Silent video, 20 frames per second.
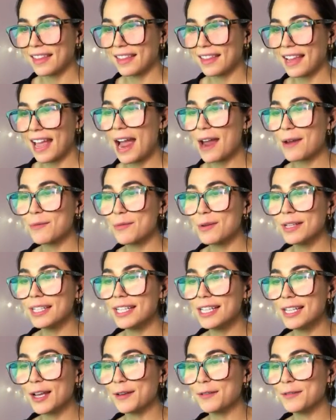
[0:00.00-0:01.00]
I
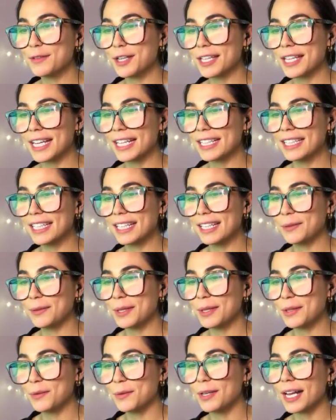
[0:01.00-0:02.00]
really love connecting
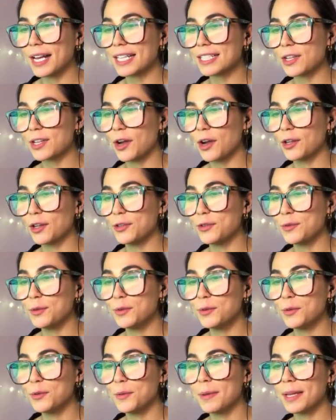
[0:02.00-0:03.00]
with you guys on
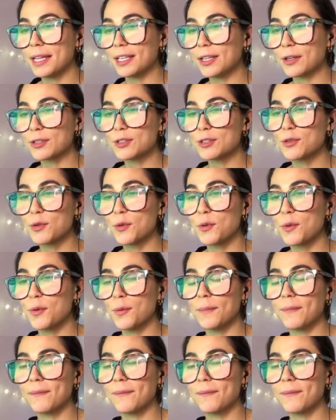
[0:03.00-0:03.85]
YouTube and also